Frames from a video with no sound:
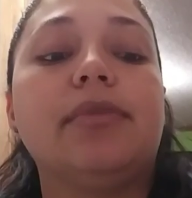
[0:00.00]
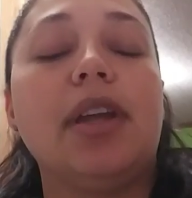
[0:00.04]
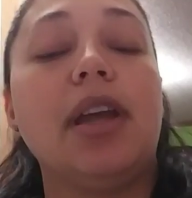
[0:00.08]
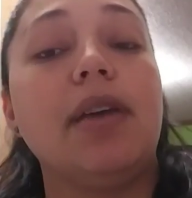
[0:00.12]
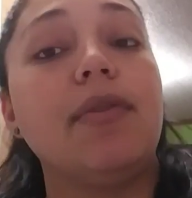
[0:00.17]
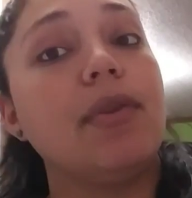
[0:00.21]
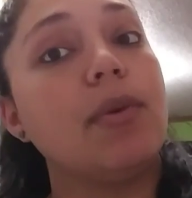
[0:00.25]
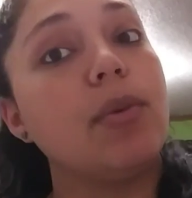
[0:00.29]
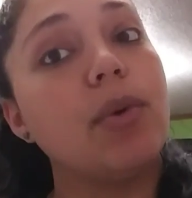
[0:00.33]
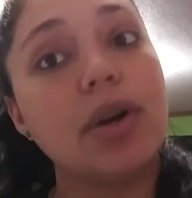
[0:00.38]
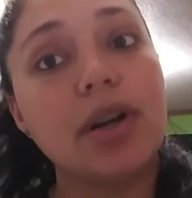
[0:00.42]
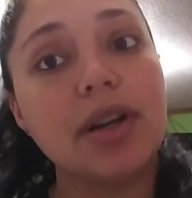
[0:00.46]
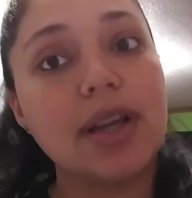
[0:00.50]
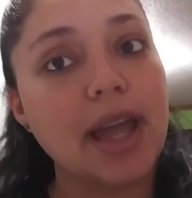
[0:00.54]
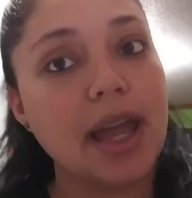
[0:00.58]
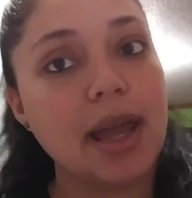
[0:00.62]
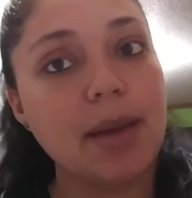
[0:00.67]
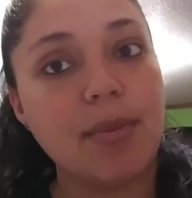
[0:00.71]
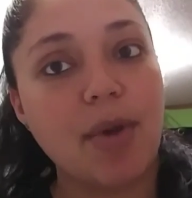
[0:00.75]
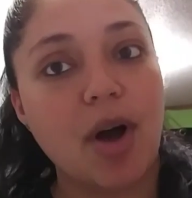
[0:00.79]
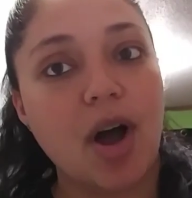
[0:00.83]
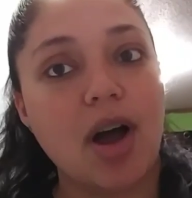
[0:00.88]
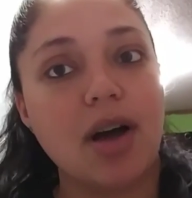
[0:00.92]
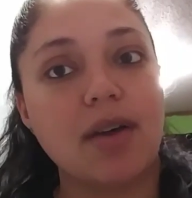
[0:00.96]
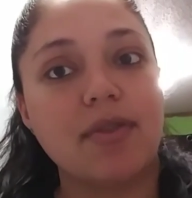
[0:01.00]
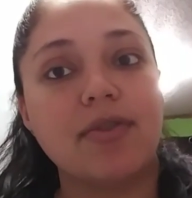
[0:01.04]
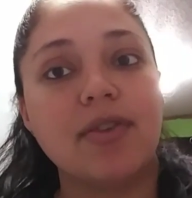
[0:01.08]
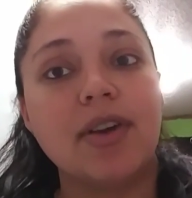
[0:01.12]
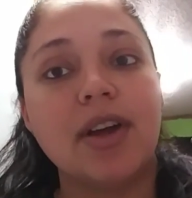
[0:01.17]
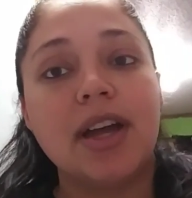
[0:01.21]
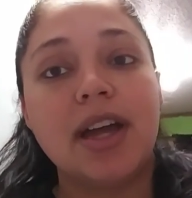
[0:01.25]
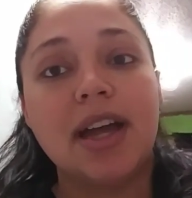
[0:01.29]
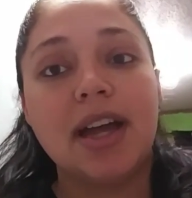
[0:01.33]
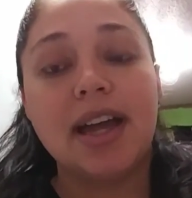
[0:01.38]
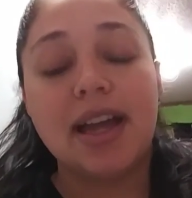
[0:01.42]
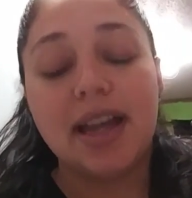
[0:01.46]
If it would have came off,
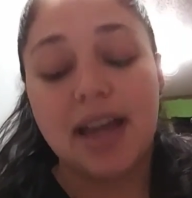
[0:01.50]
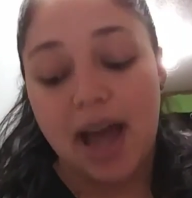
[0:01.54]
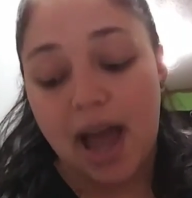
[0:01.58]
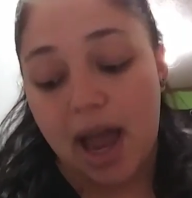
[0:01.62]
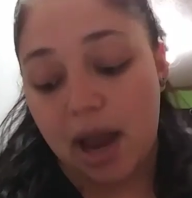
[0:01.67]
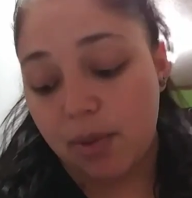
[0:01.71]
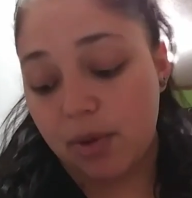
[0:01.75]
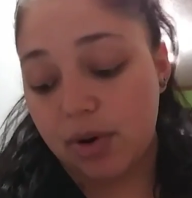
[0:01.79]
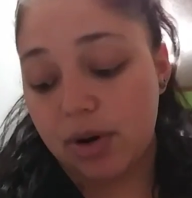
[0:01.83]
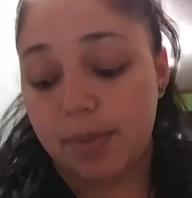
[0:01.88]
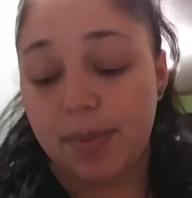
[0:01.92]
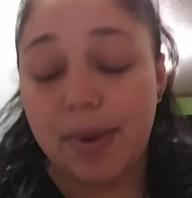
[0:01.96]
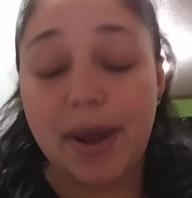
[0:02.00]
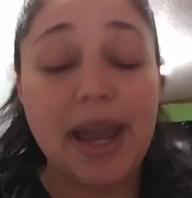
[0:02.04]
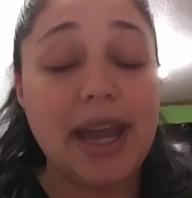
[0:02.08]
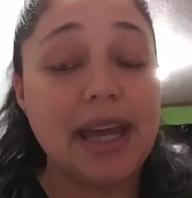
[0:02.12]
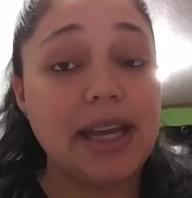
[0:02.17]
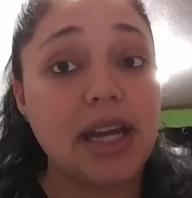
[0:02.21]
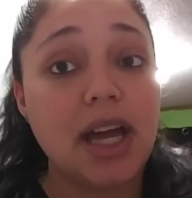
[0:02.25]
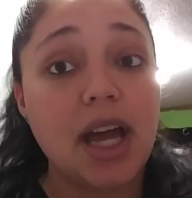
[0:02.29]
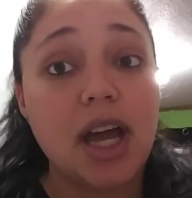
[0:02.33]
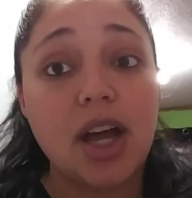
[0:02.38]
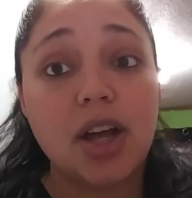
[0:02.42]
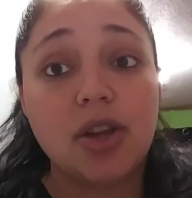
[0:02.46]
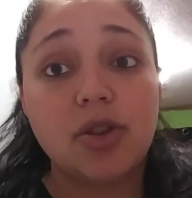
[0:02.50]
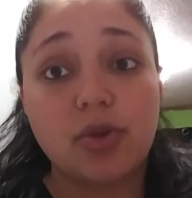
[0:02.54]
I would have paid